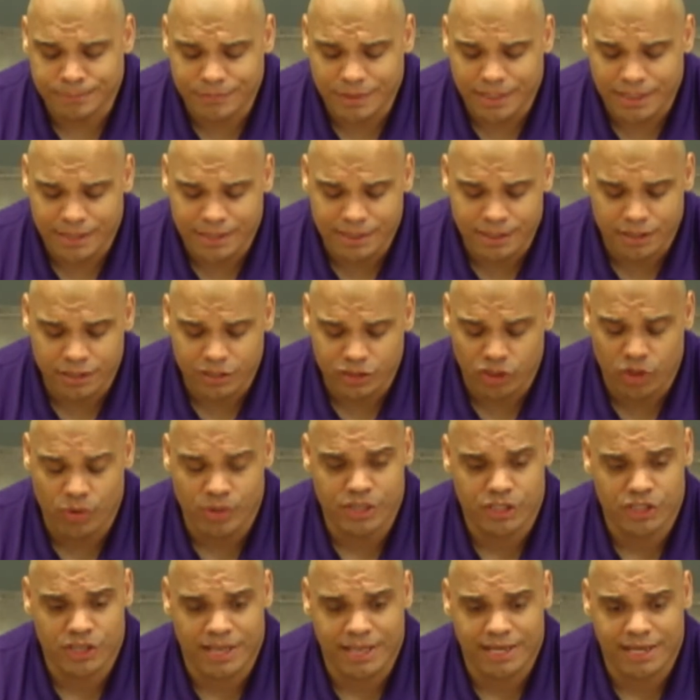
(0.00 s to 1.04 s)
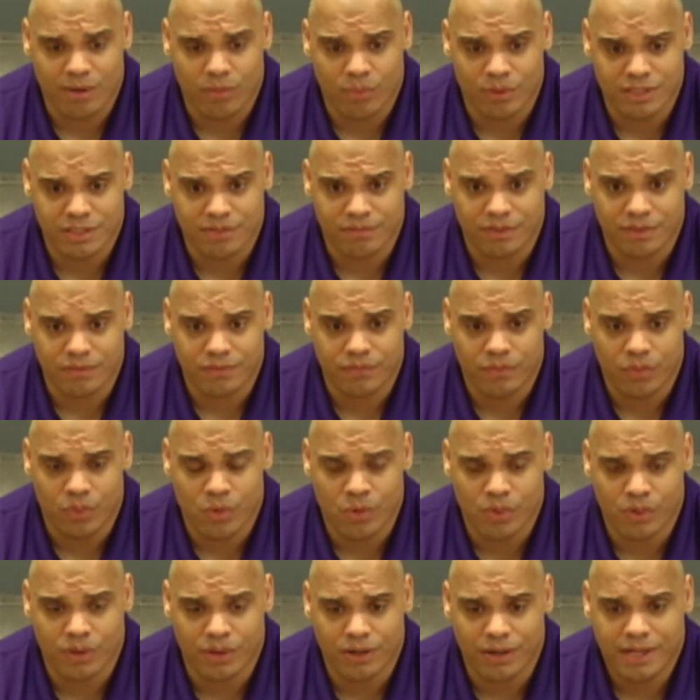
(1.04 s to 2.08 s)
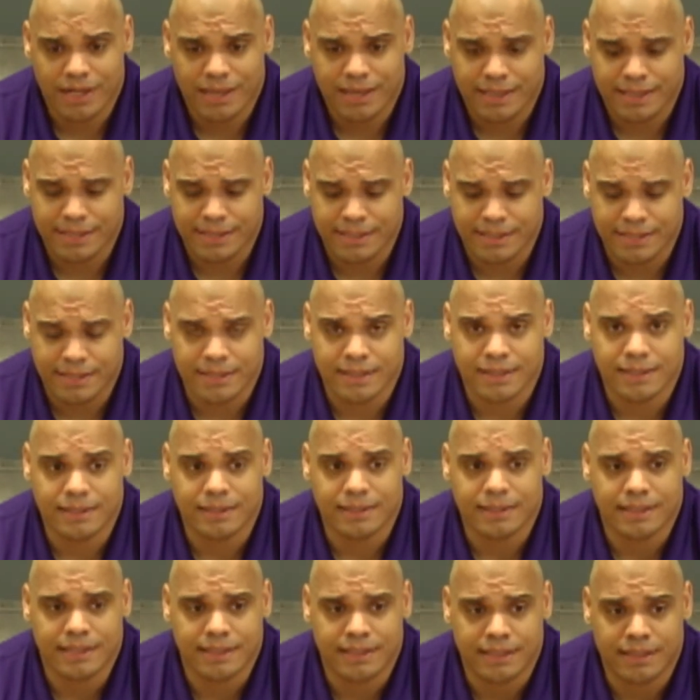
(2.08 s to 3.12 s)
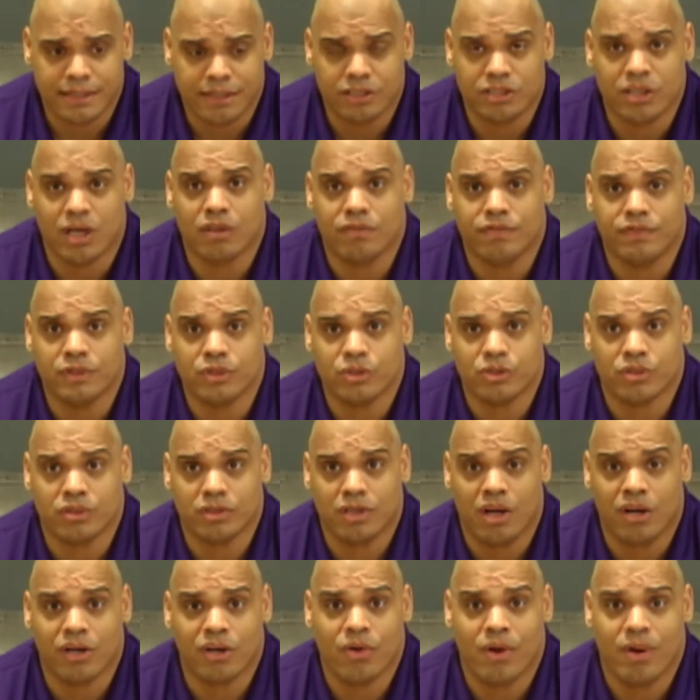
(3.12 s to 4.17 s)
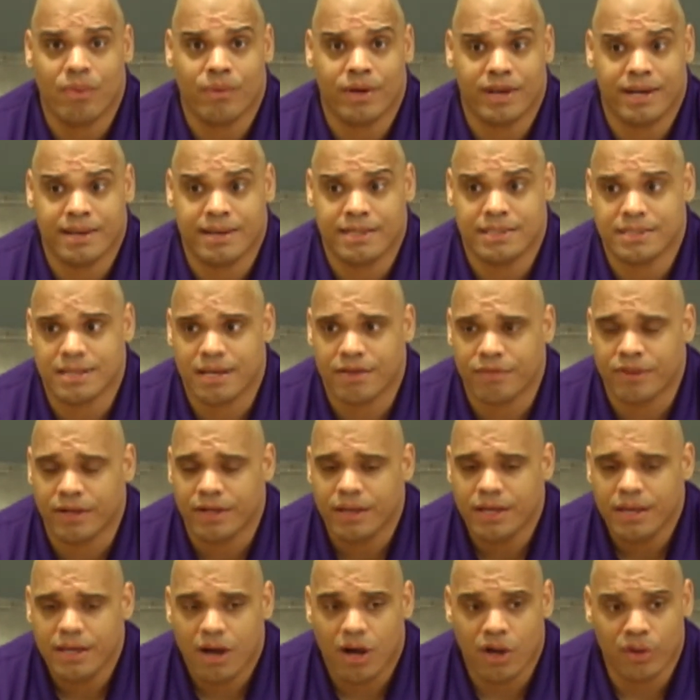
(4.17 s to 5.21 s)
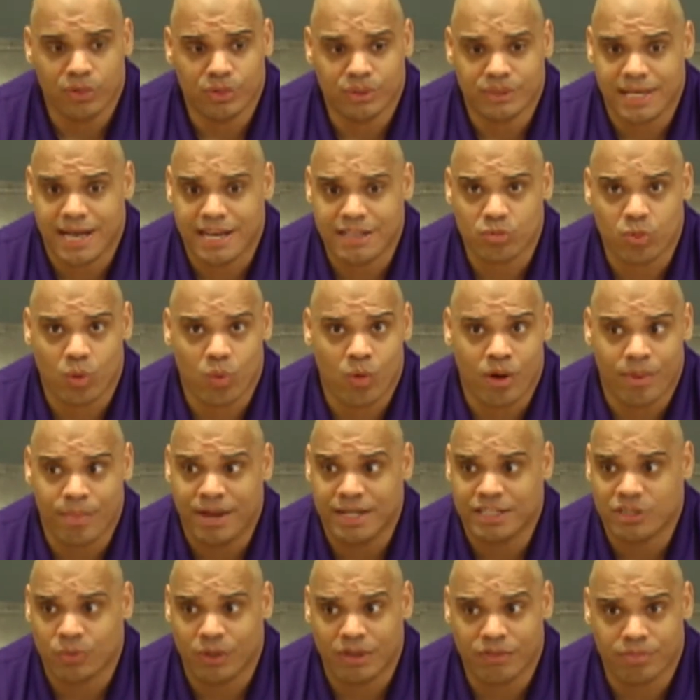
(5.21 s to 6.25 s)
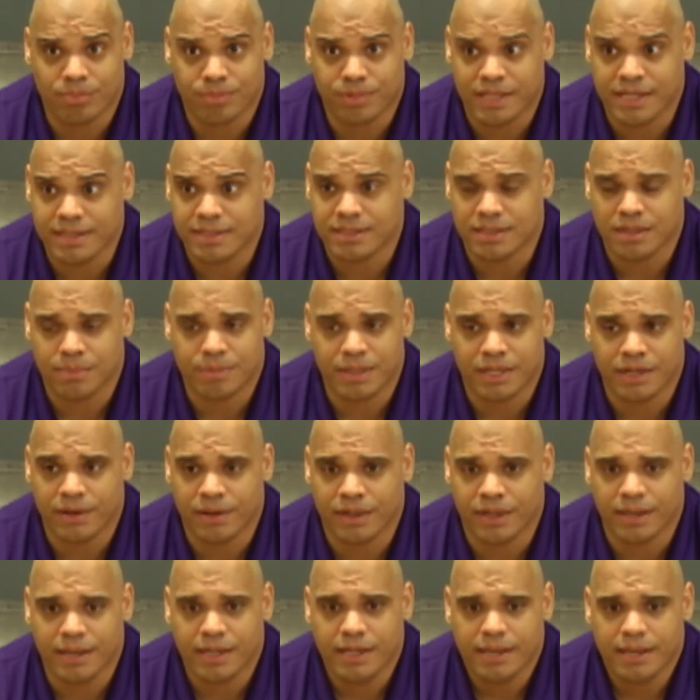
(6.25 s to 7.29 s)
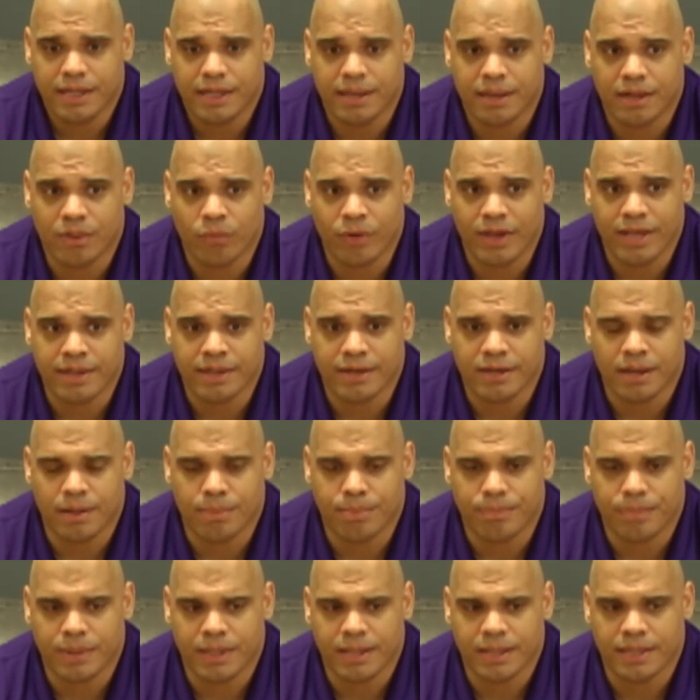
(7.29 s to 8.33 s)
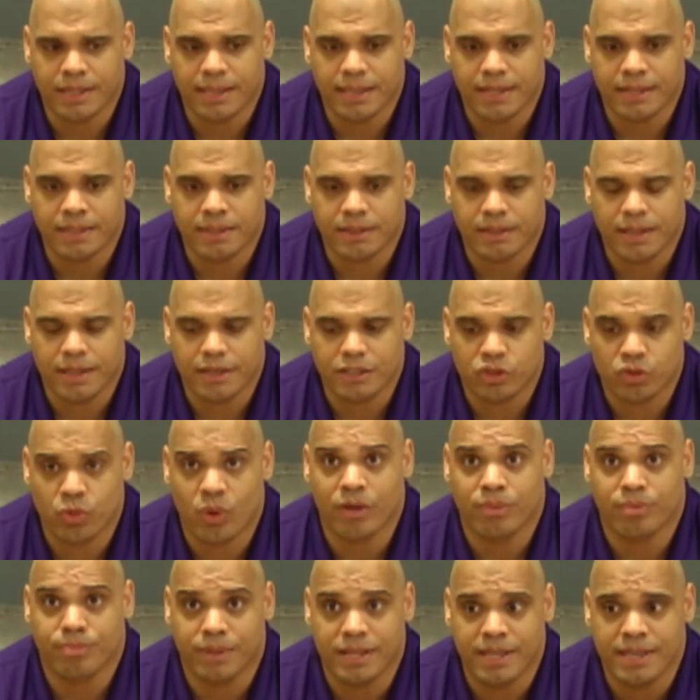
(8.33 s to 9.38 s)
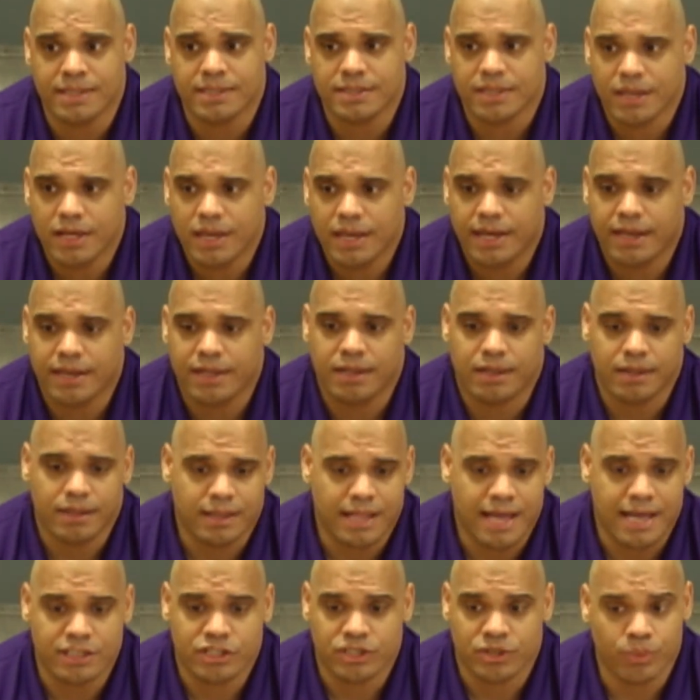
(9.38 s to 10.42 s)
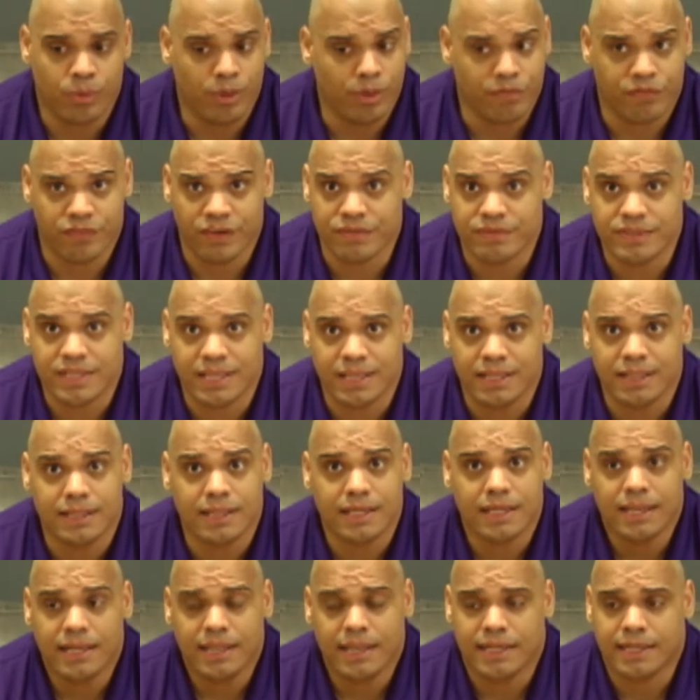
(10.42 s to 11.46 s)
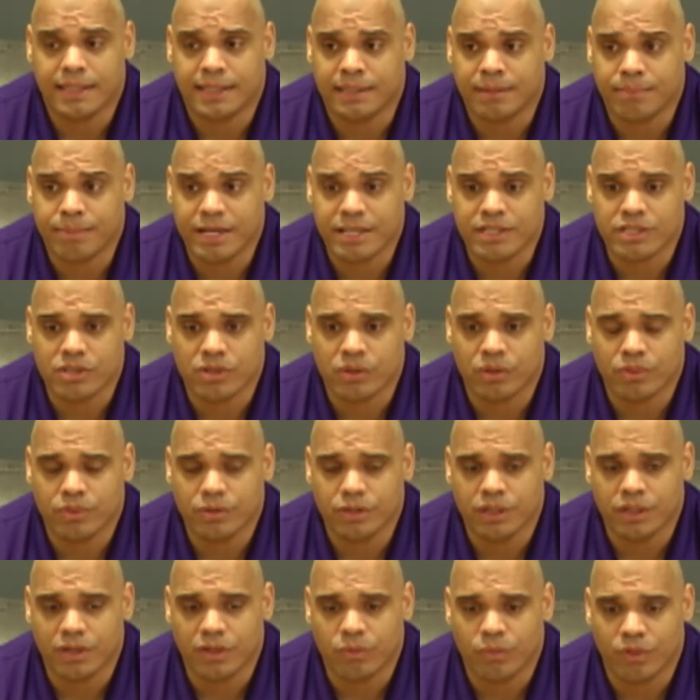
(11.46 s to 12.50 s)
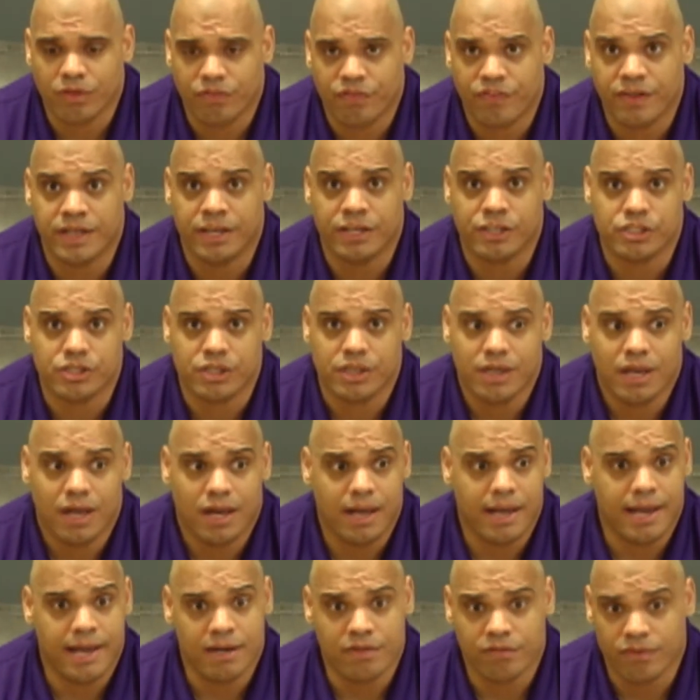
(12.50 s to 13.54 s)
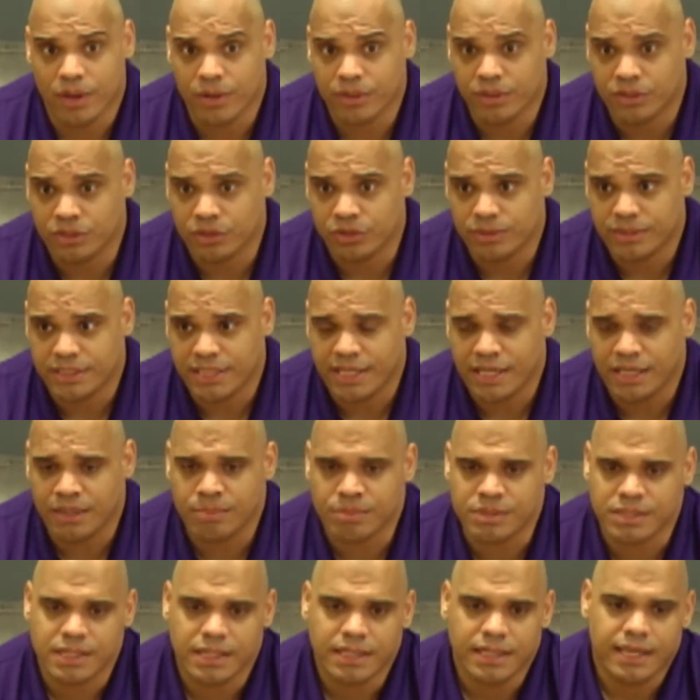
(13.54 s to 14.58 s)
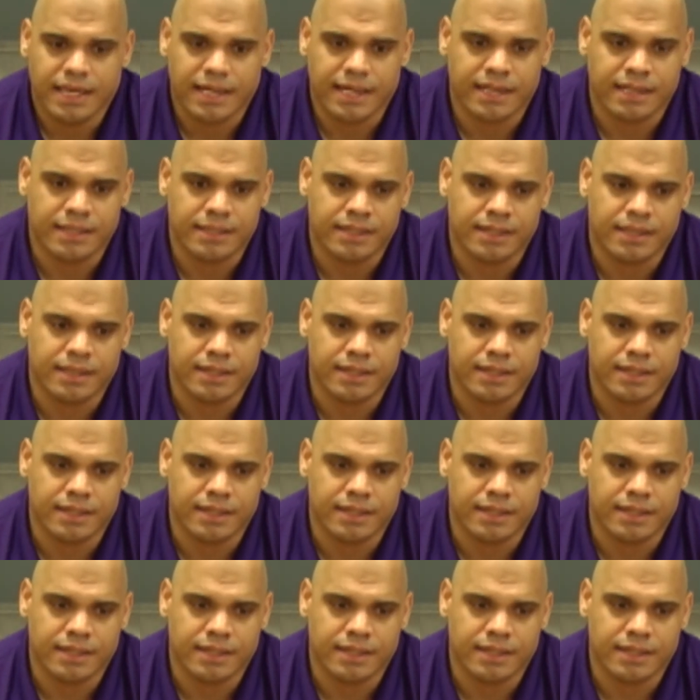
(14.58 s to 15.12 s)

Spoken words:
and Joey Shank at 174, and then Adolfo Sotolongo at 197. All those guys were one match away from placing up there, and we ended up in 12th place. And last year we were 15th, and so, you know, we finished ahead of all the new teams, and